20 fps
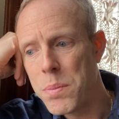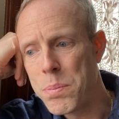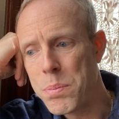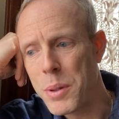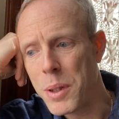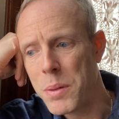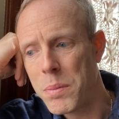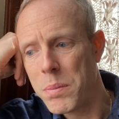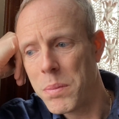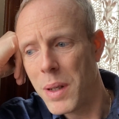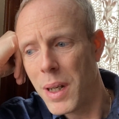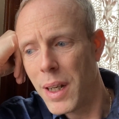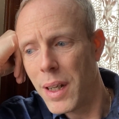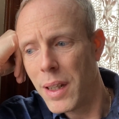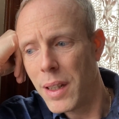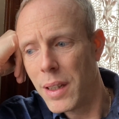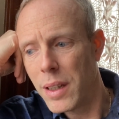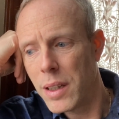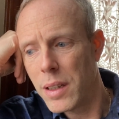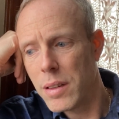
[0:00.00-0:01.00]
But
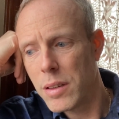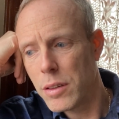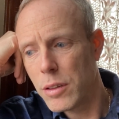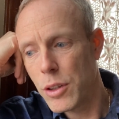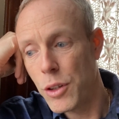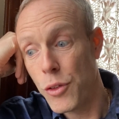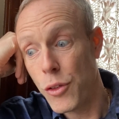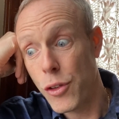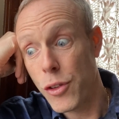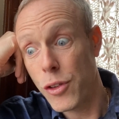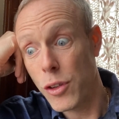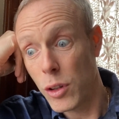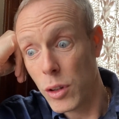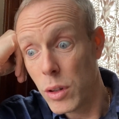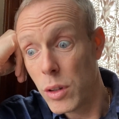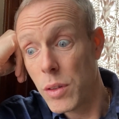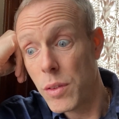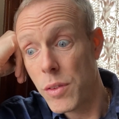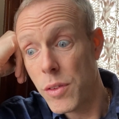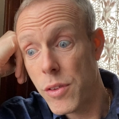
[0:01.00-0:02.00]
my
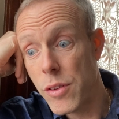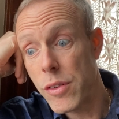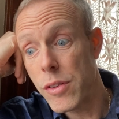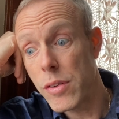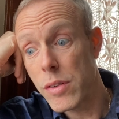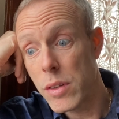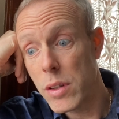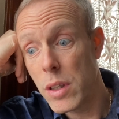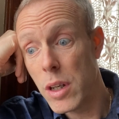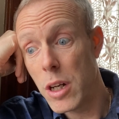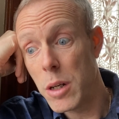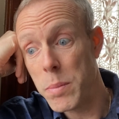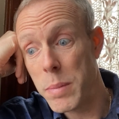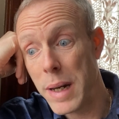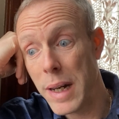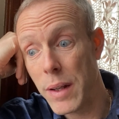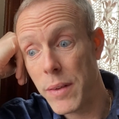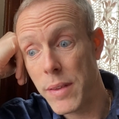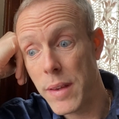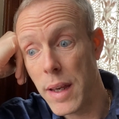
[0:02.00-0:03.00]
concerns
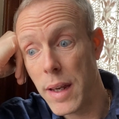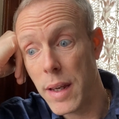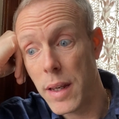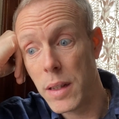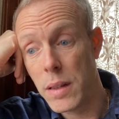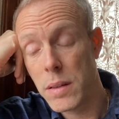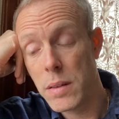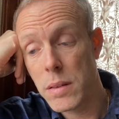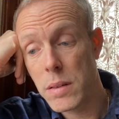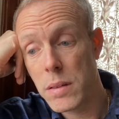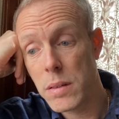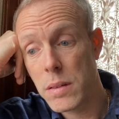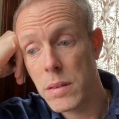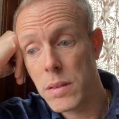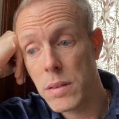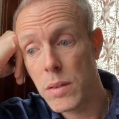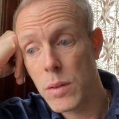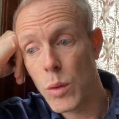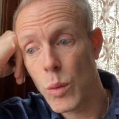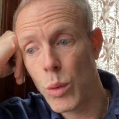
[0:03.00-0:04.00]
about that
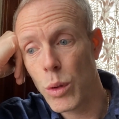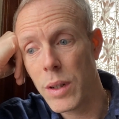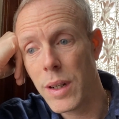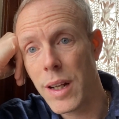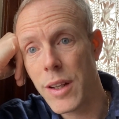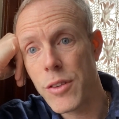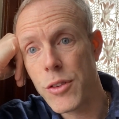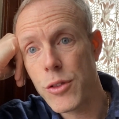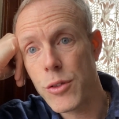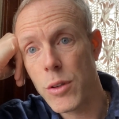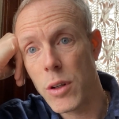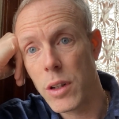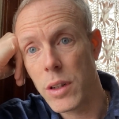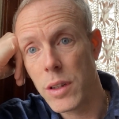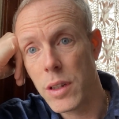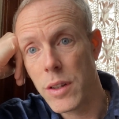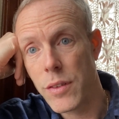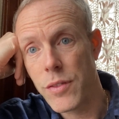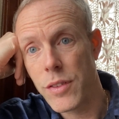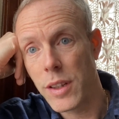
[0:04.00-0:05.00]
were not strong
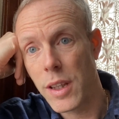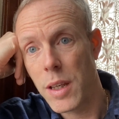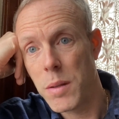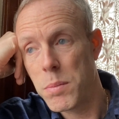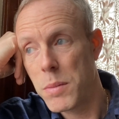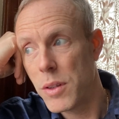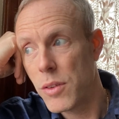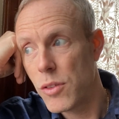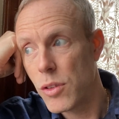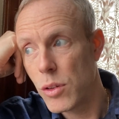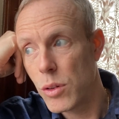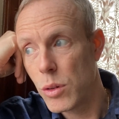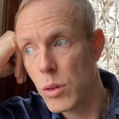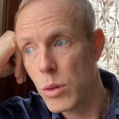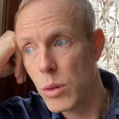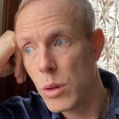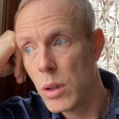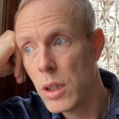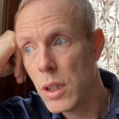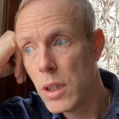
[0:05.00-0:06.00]
enough to get me
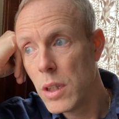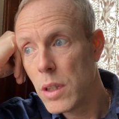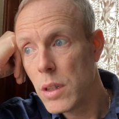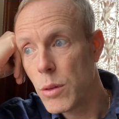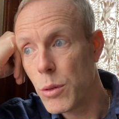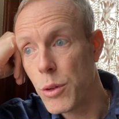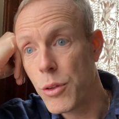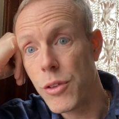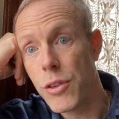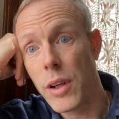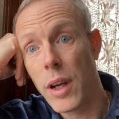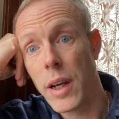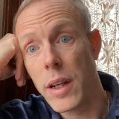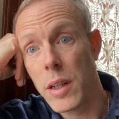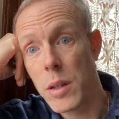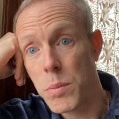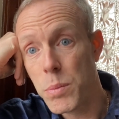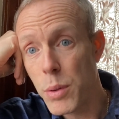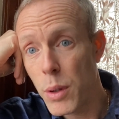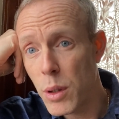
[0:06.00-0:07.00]
to resign
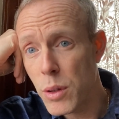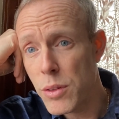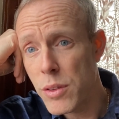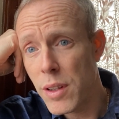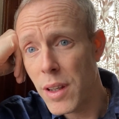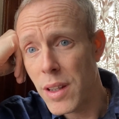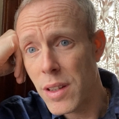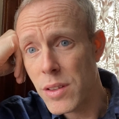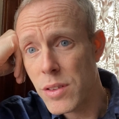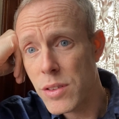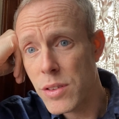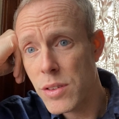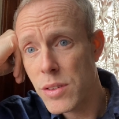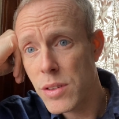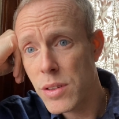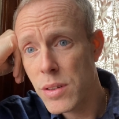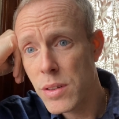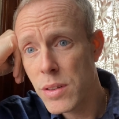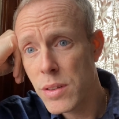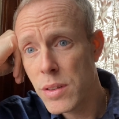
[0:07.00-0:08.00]
in
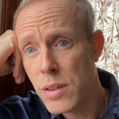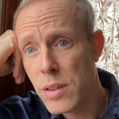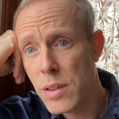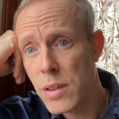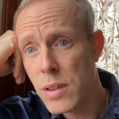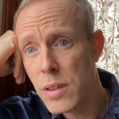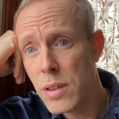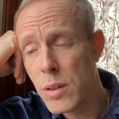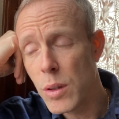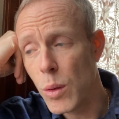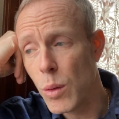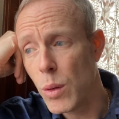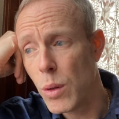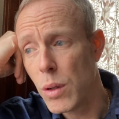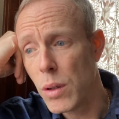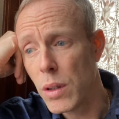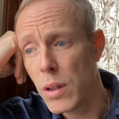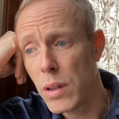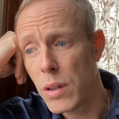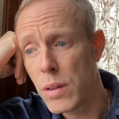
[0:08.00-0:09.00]
protest
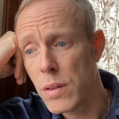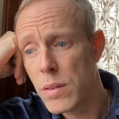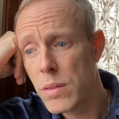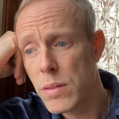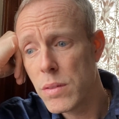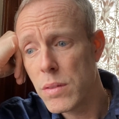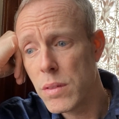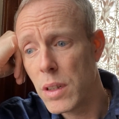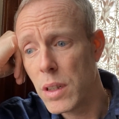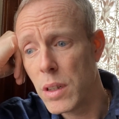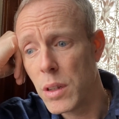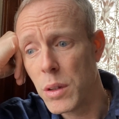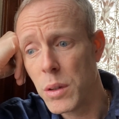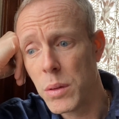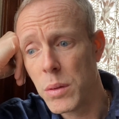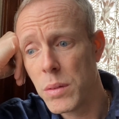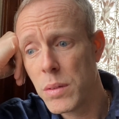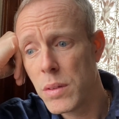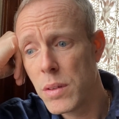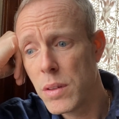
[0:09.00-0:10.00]
or,
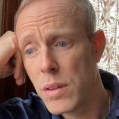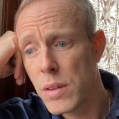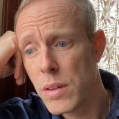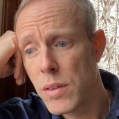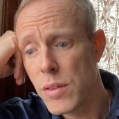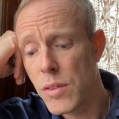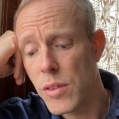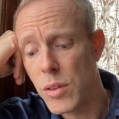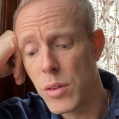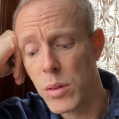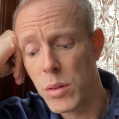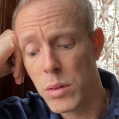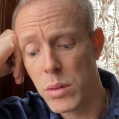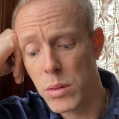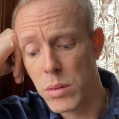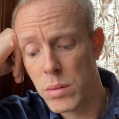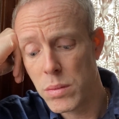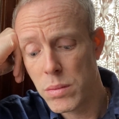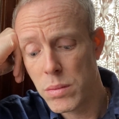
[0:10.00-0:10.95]
to